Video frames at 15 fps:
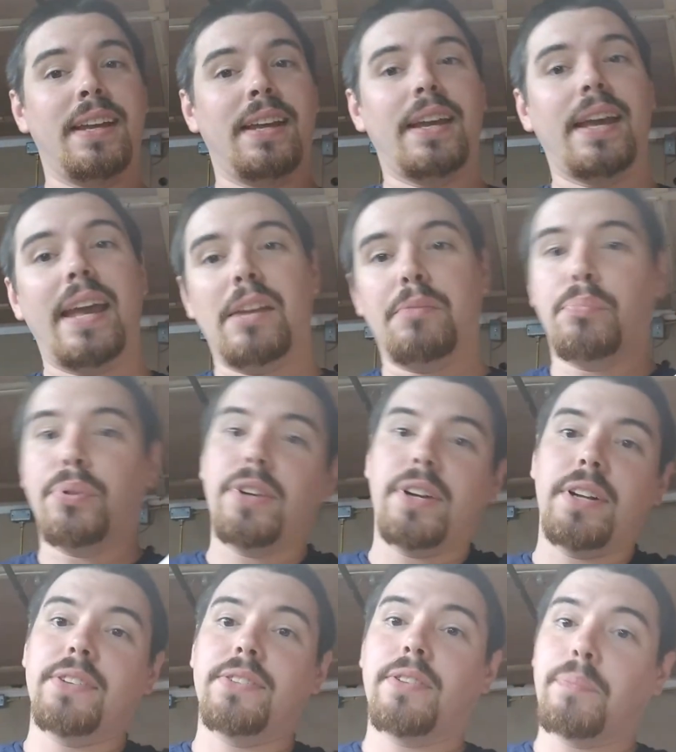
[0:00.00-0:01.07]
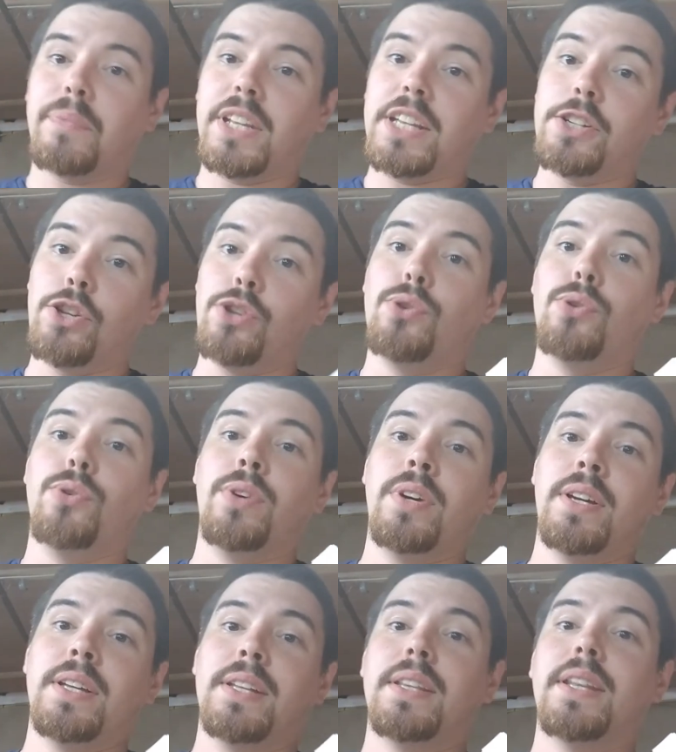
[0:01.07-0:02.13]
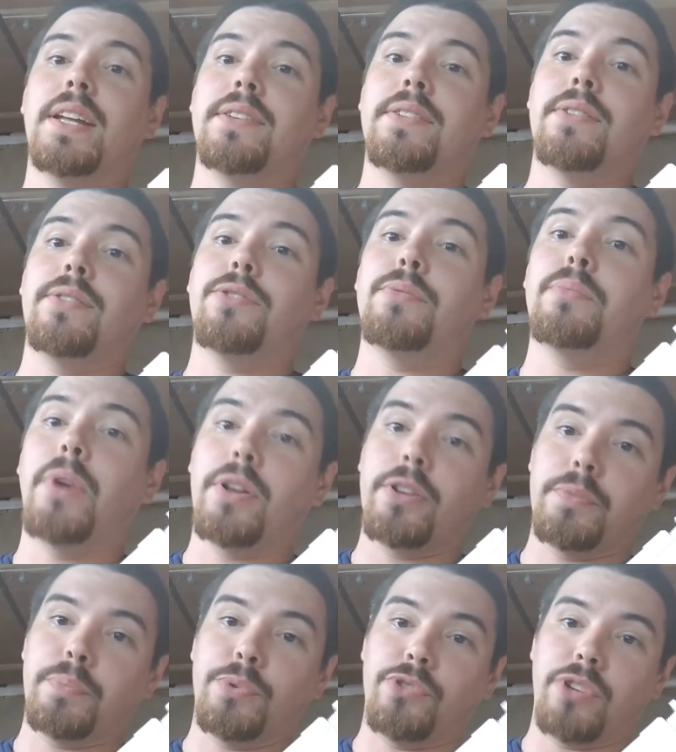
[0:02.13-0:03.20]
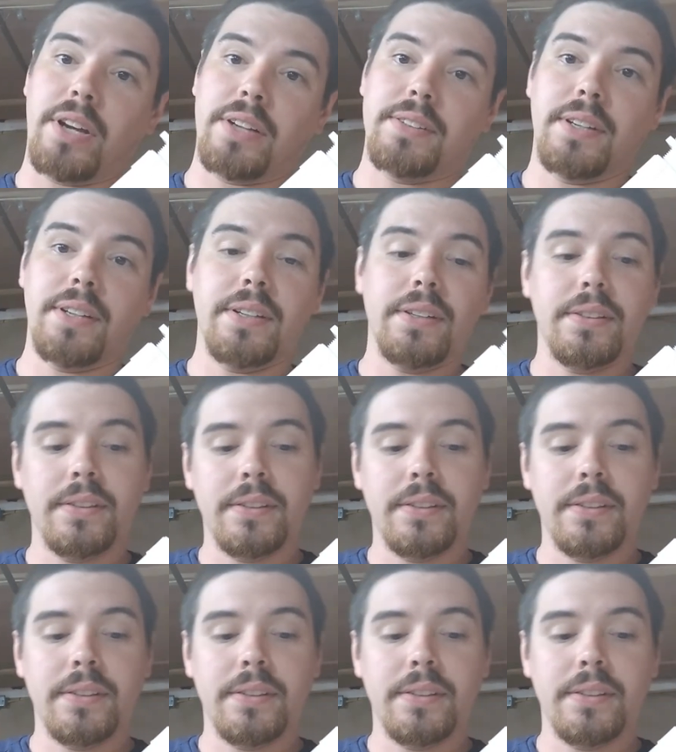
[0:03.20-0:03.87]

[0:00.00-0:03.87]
and put on something new that's a smaller projectile.